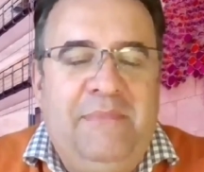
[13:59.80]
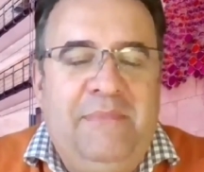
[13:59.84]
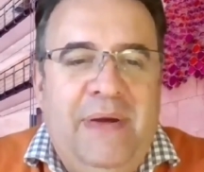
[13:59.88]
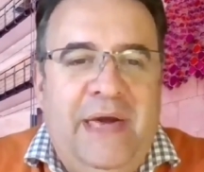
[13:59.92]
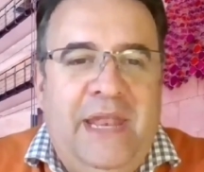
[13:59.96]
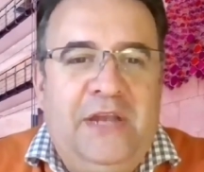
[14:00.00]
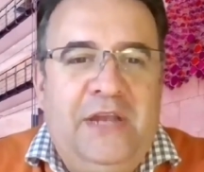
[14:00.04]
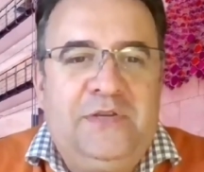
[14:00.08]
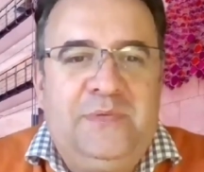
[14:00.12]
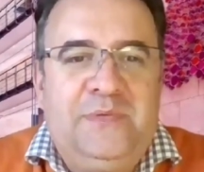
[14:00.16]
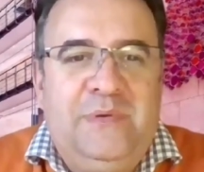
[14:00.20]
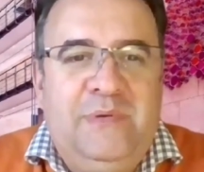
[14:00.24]

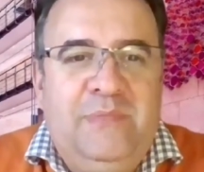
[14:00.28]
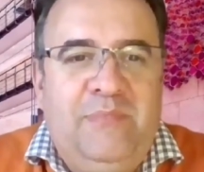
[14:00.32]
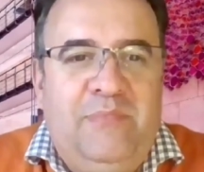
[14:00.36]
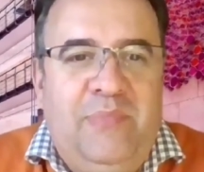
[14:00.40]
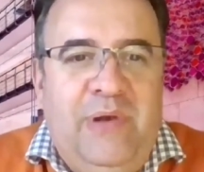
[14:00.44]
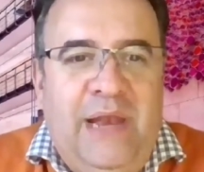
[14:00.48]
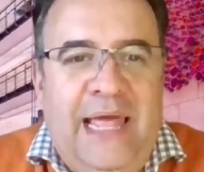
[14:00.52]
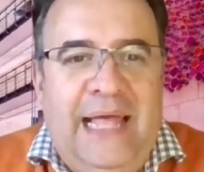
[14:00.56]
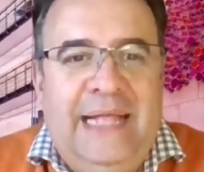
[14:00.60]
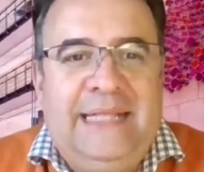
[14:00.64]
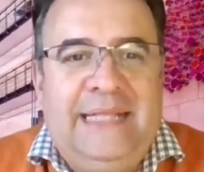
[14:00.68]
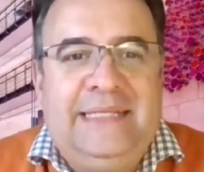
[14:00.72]

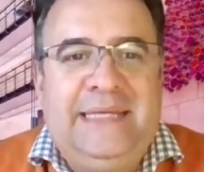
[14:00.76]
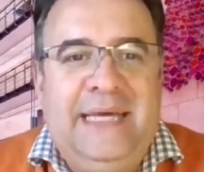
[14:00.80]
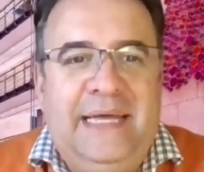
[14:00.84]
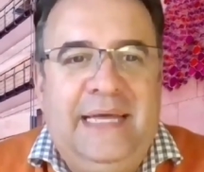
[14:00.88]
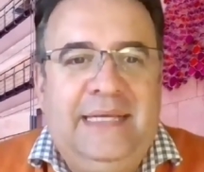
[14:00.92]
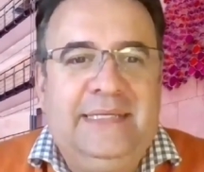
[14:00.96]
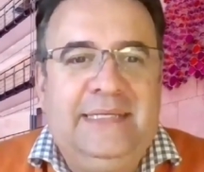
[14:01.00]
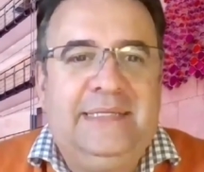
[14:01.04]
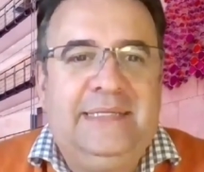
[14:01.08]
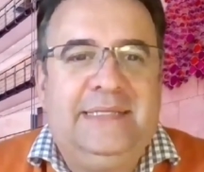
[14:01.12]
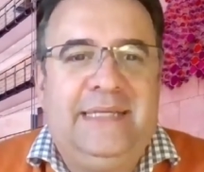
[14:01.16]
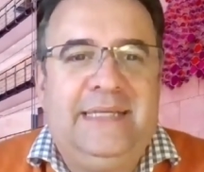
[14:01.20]
management,
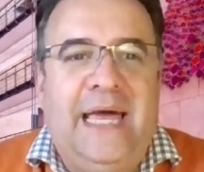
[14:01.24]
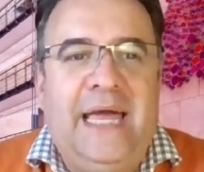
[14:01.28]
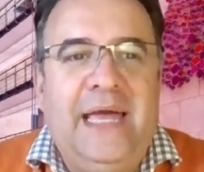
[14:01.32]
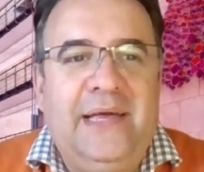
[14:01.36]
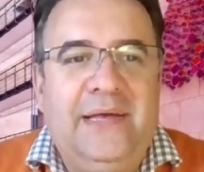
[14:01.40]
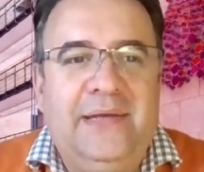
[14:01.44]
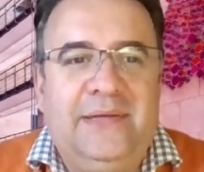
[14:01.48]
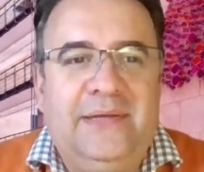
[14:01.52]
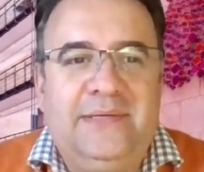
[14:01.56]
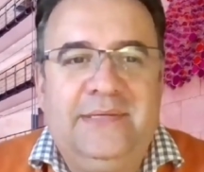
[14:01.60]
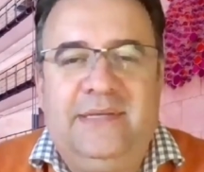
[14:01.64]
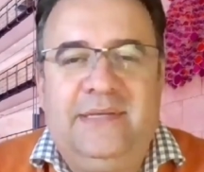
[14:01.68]
lettings,
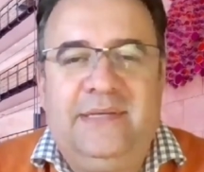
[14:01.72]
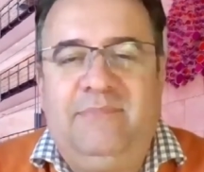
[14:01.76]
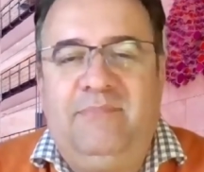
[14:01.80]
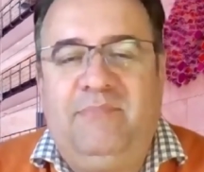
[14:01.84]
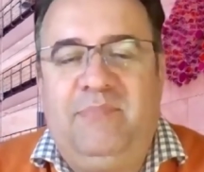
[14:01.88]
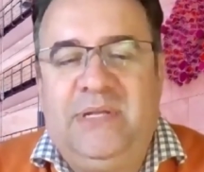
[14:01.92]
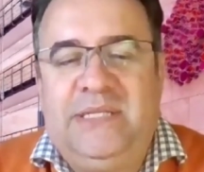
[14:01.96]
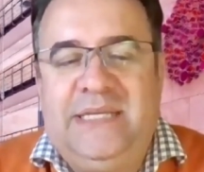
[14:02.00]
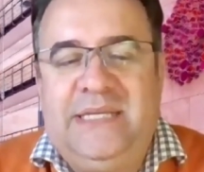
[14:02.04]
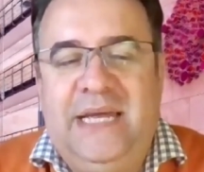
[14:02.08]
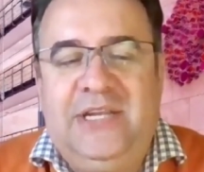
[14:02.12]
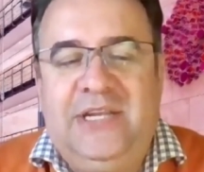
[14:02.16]
sales,
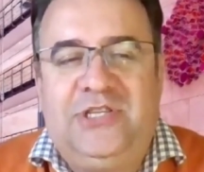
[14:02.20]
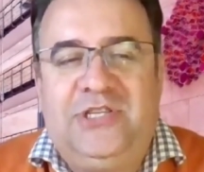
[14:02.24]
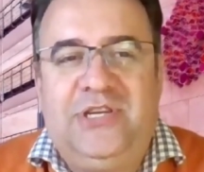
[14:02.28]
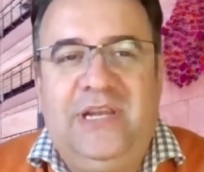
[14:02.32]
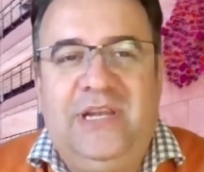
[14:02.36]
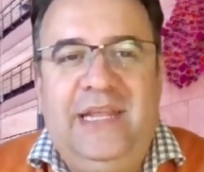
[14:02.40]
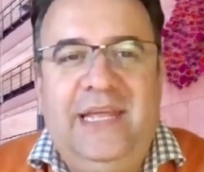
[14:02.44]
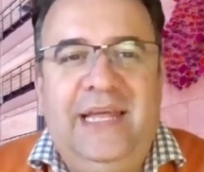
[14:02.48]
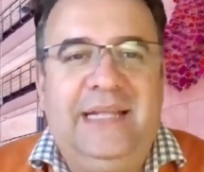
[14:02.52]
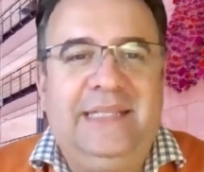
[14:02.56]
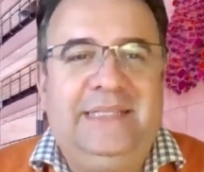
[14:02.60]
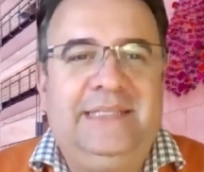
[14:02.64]

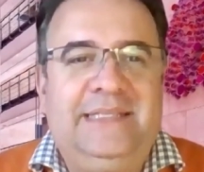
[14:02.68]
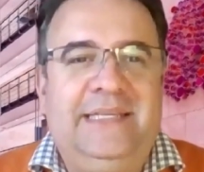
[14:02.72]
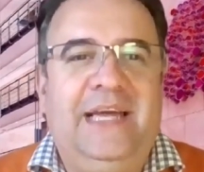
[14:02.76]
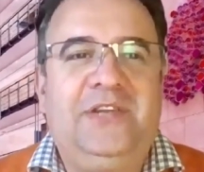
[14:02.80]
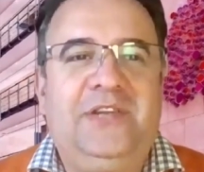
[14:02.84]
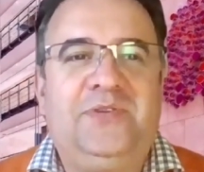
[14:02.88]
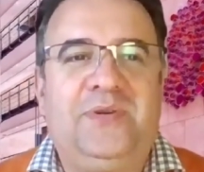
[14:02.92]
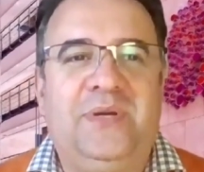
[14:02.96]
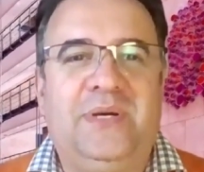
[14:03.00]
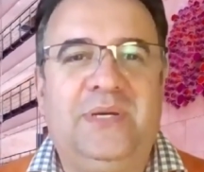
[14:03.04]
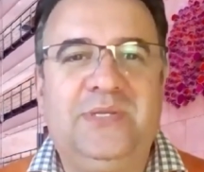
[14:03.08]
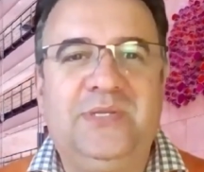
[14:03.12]
potentially,
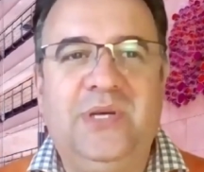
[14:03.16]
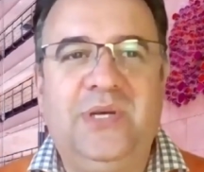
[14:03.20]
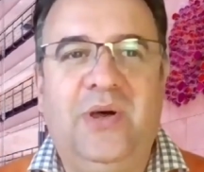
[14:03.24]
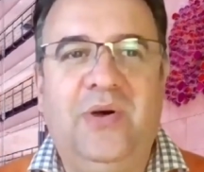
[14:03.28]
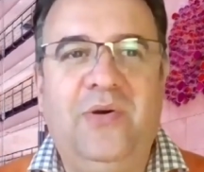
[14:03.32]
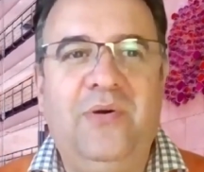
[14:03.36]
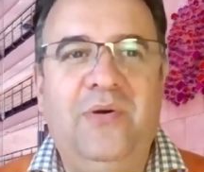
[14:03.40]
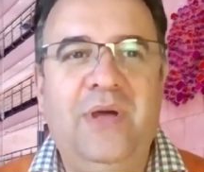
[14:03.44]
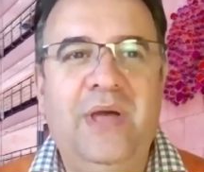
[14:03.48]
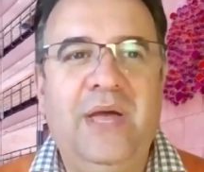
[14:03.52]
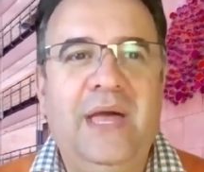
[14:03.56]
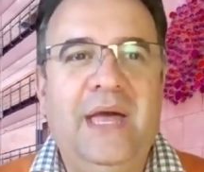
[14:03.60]
etc.
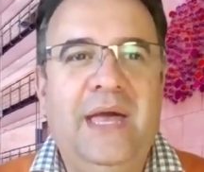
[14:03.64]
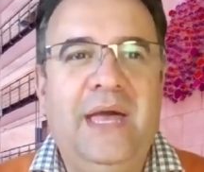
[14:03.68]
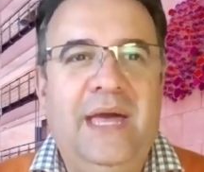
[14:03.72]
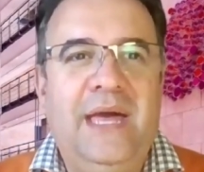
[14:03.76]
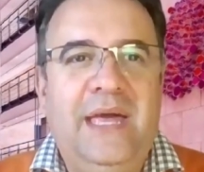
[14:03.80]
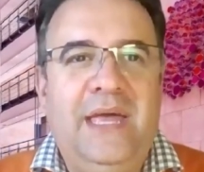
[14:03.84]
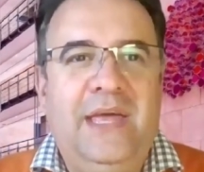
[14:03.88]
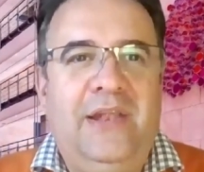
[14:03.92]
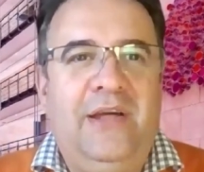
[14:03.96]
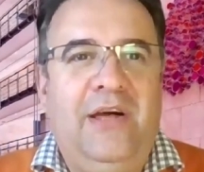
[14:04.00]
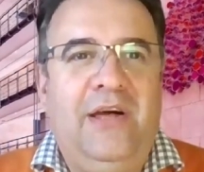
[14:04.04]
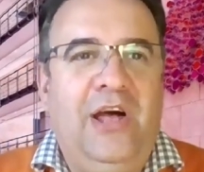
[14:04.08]
So,
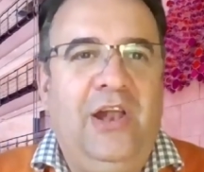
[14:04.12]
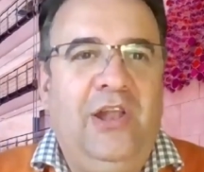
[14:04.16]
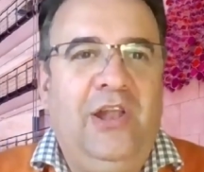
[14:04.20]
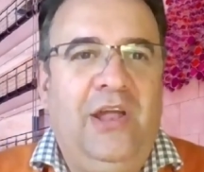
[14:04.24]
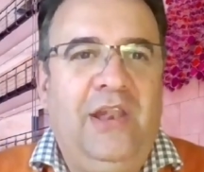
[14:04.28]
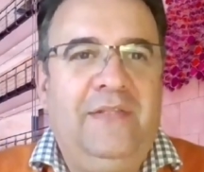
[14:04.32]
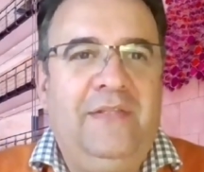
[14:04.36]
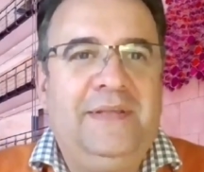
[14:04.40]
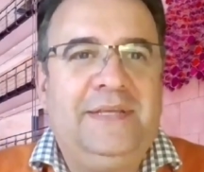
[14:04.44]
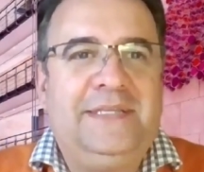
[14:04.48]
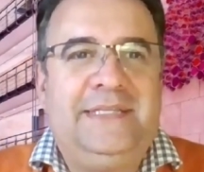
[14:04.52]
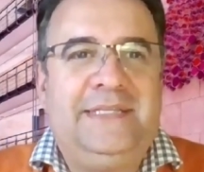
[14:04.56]
you know, a
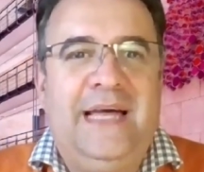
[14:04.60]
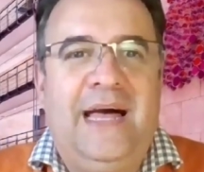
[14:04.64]
lot of this